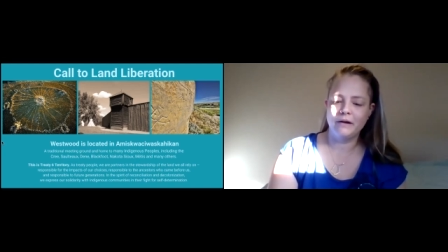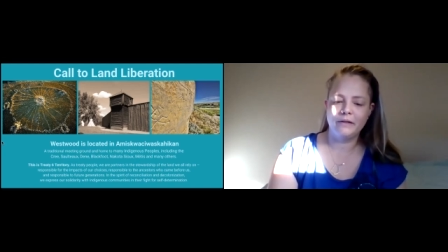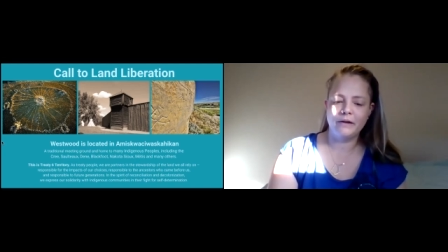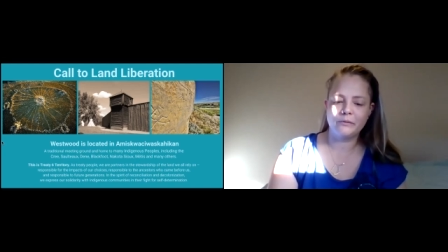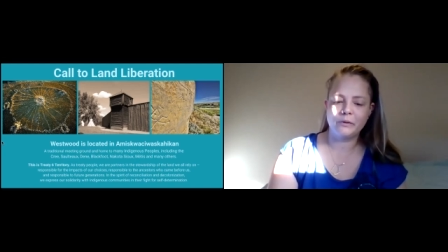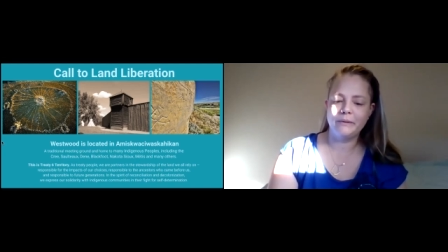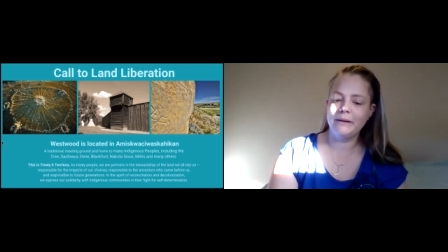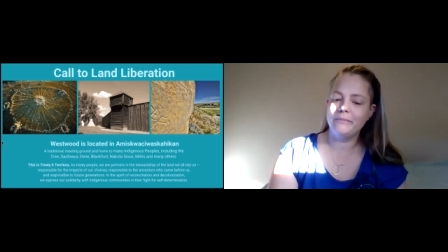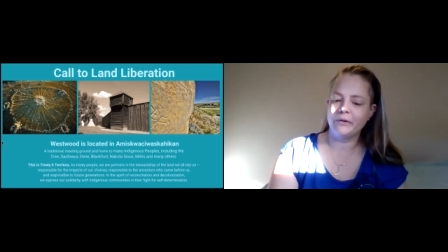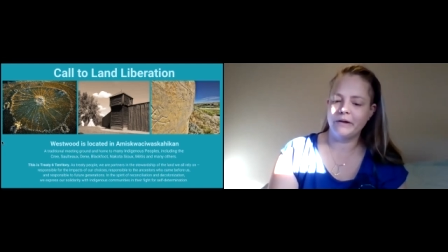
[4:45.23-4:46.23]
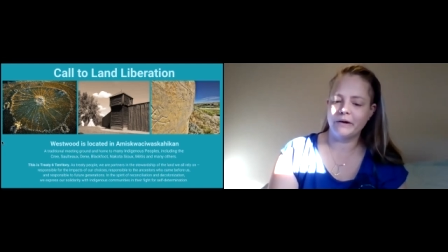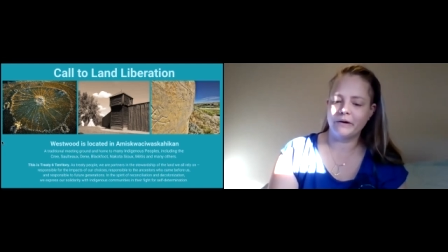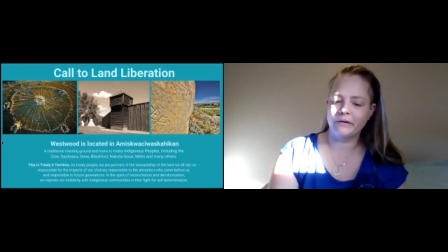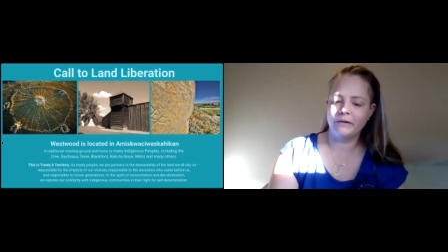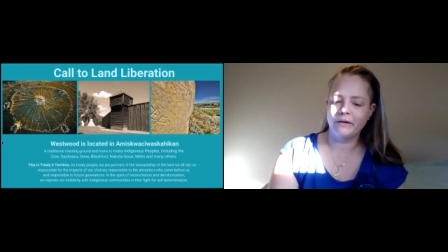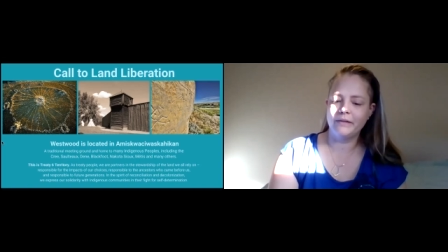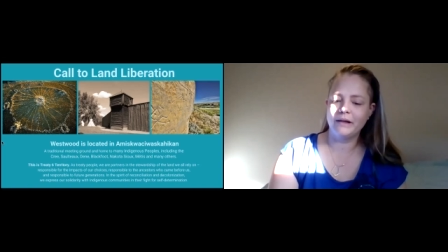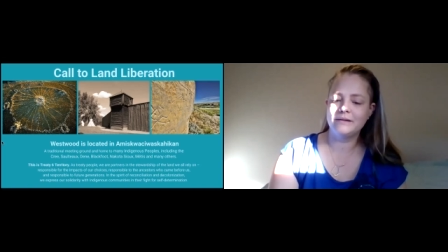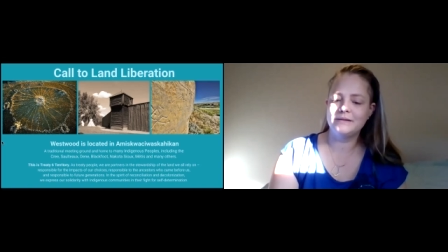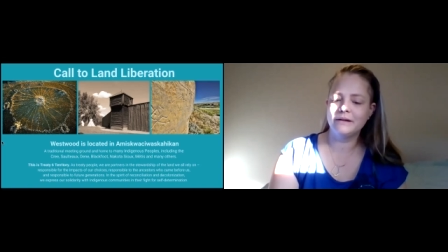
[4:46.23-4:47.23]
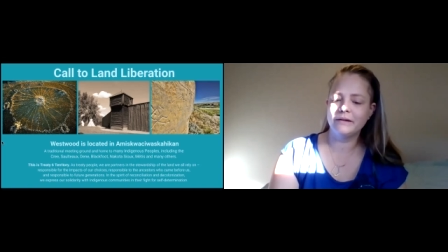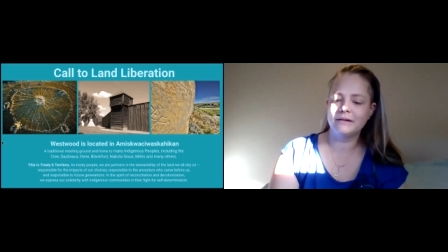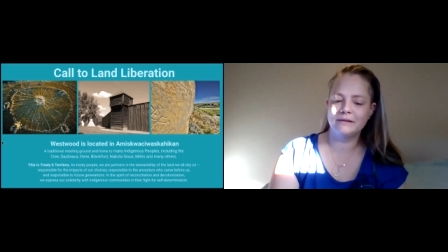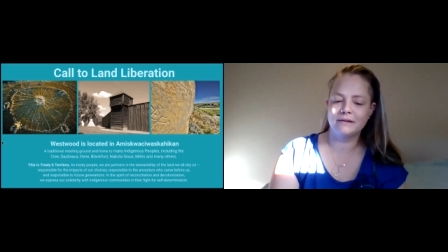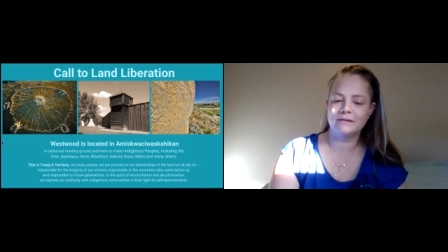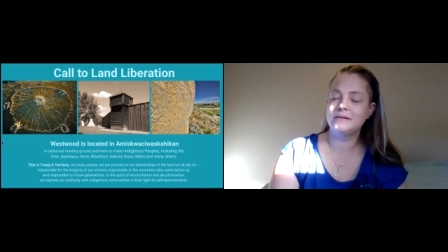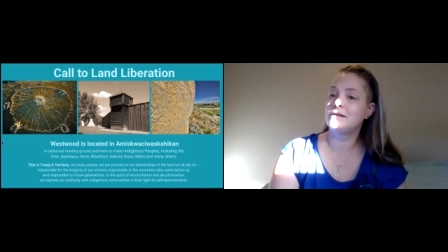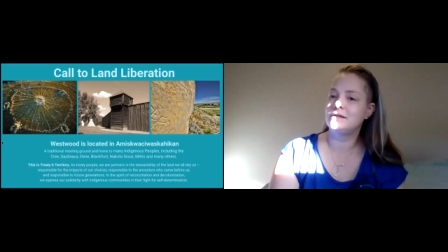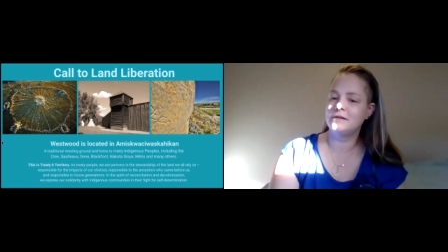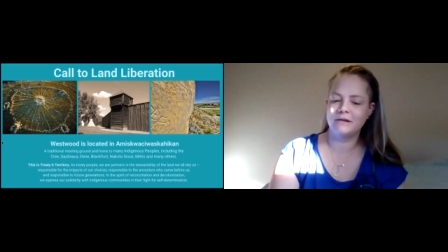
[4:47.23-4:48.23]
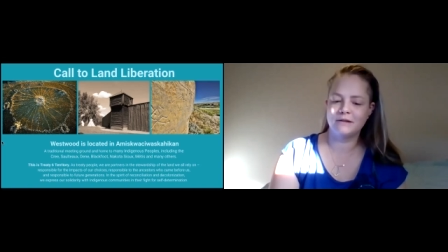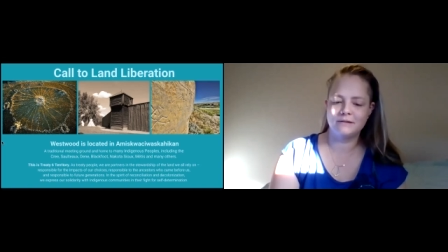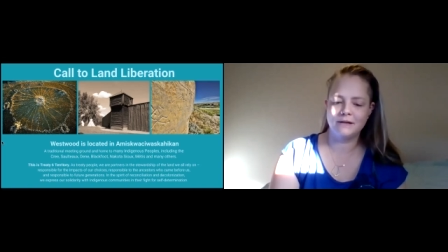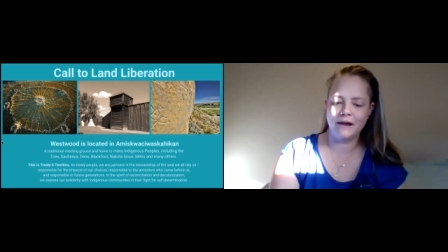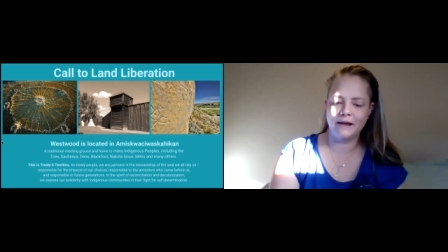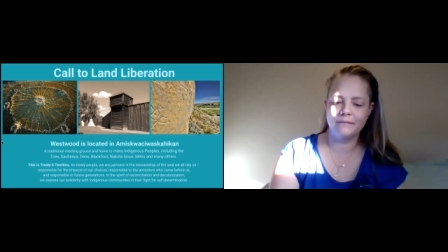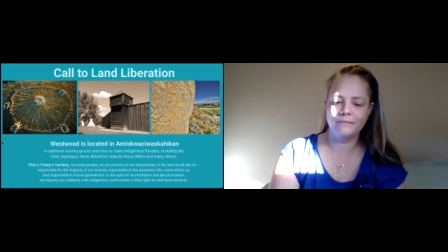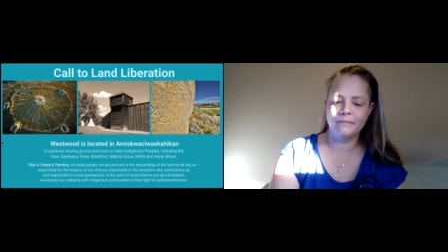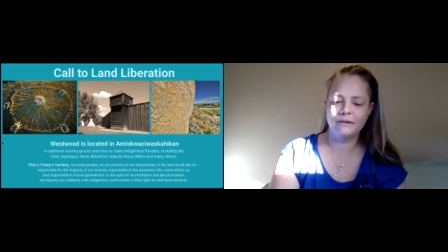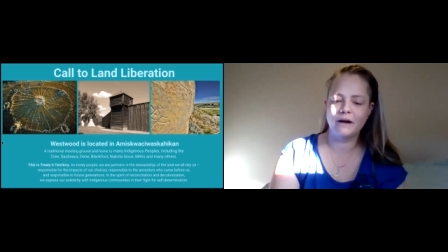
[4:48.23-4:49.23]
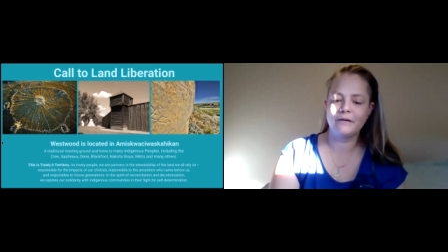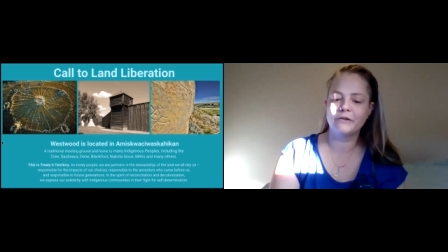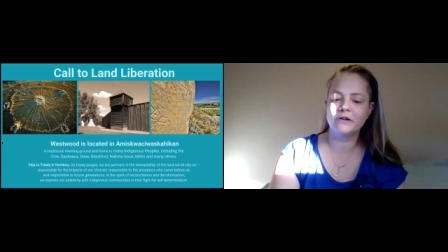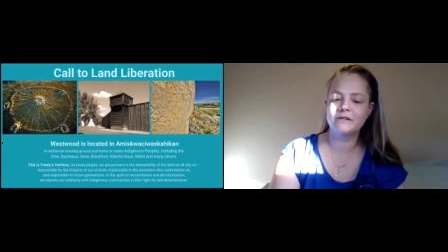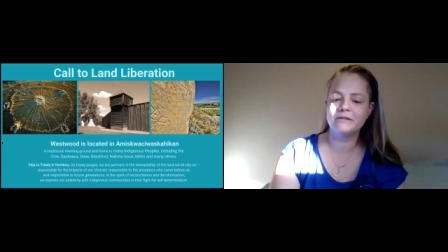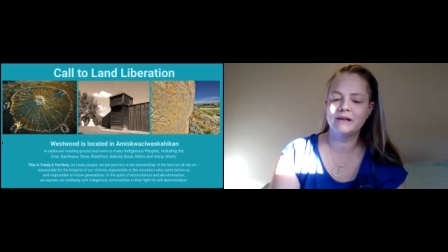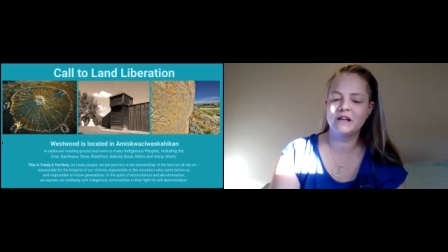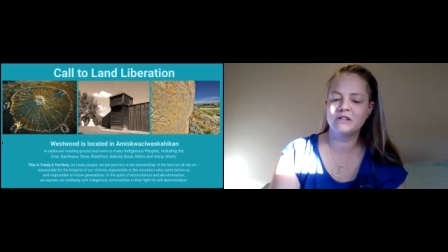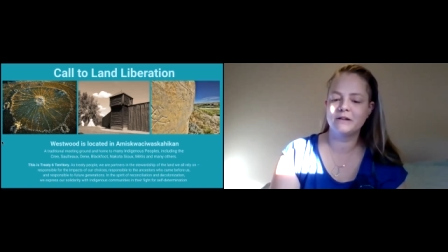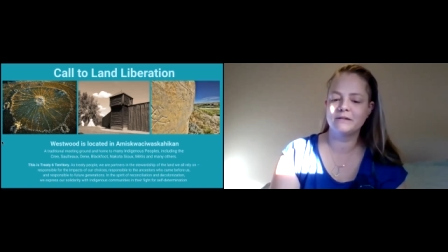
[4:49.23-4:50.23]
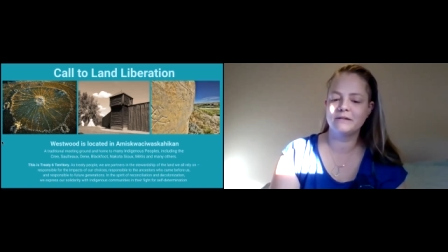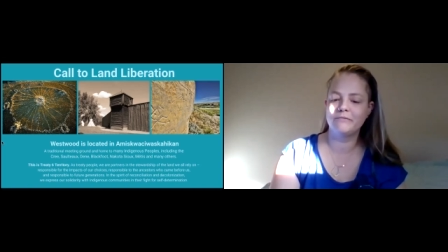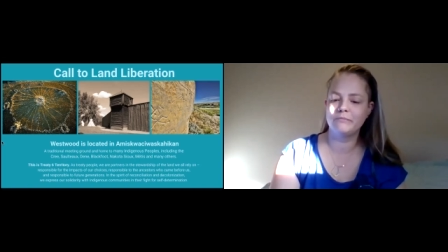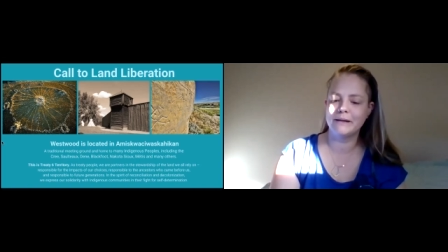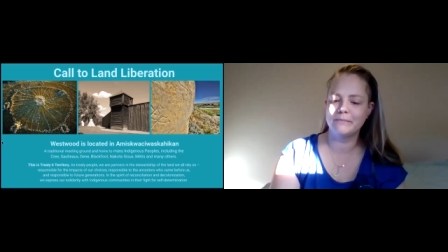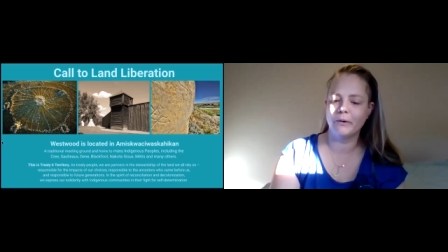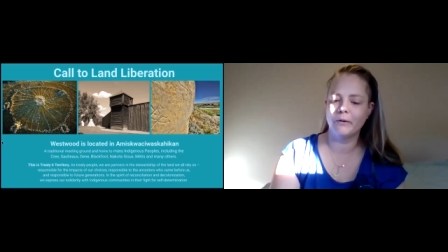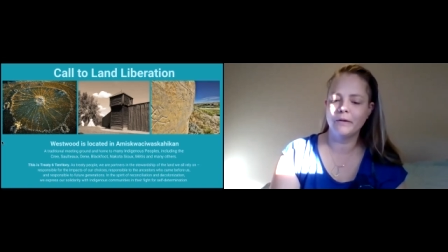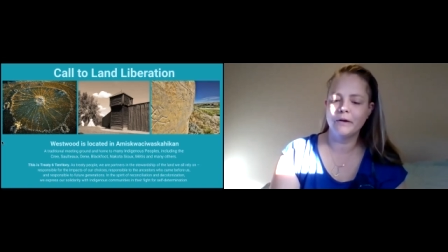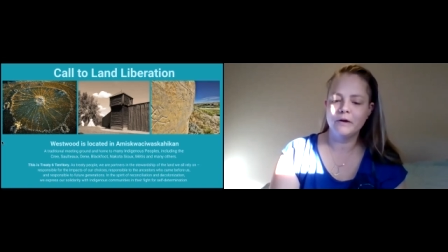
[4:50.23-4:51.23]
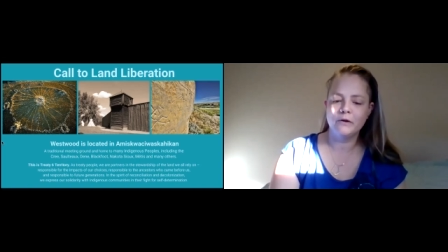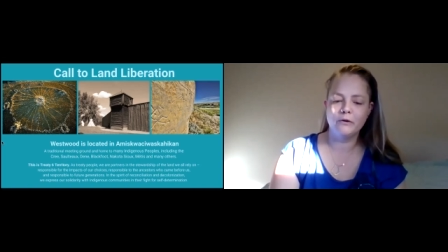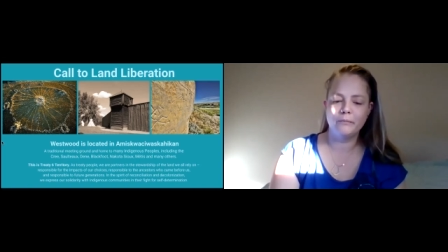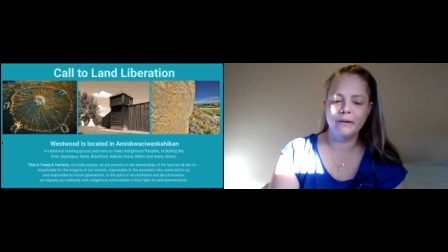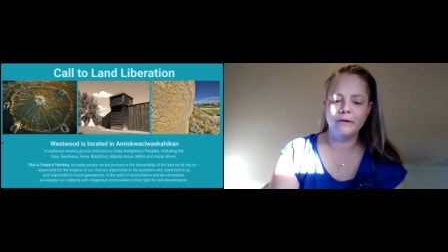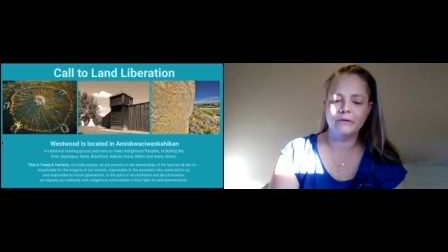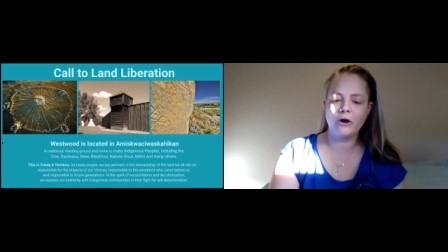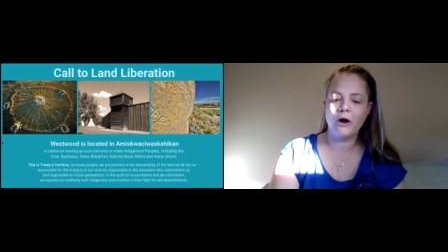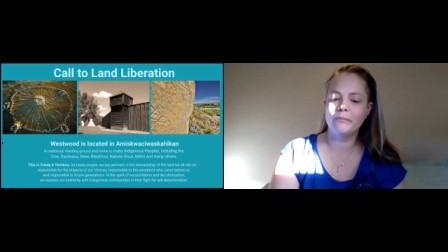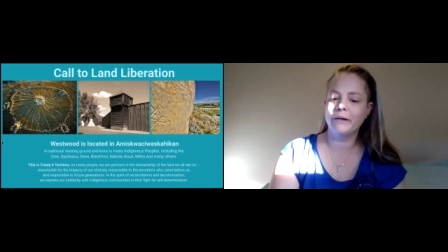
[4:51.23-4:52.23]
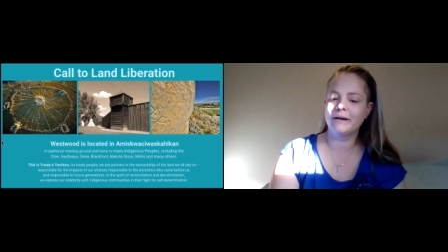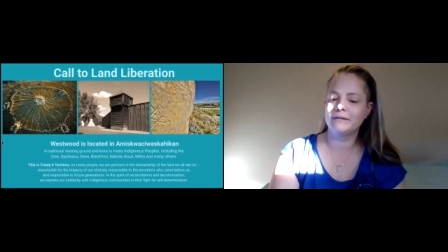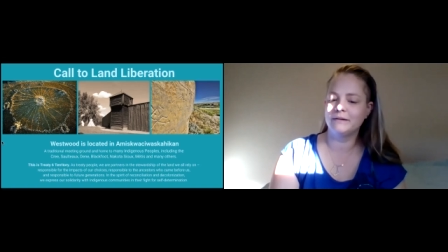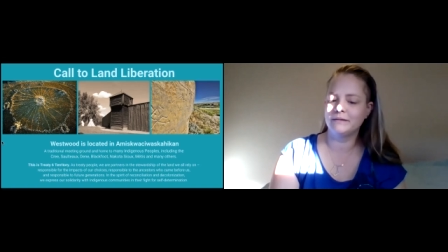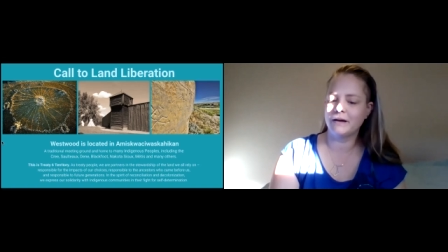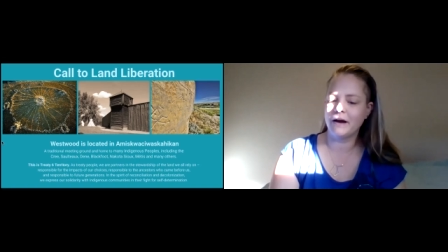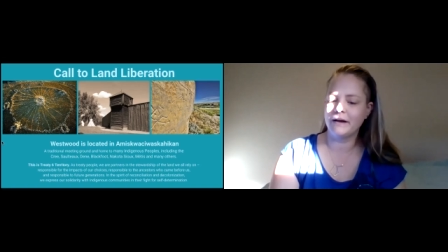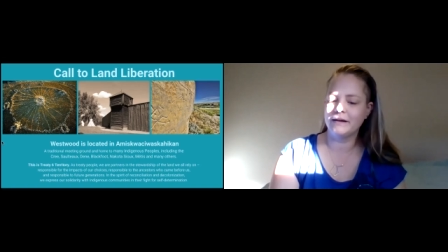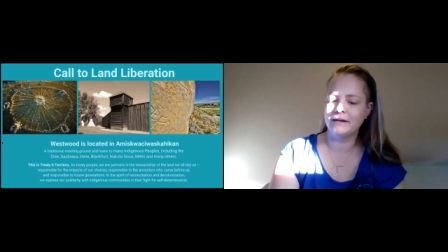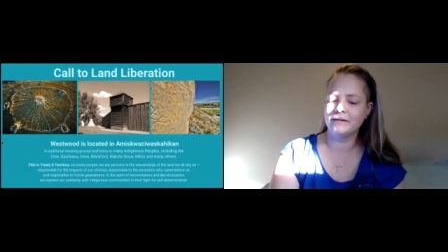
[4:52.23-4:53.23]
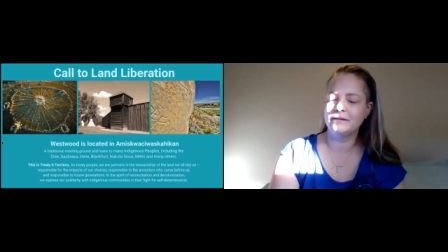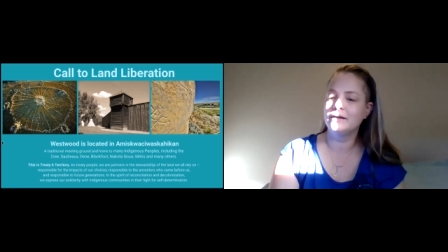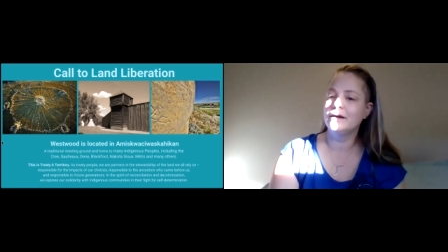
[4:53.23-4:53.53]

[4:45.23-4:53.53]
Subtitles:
there were people here, and they still exist to this day, diverse nations of people who build complex societies,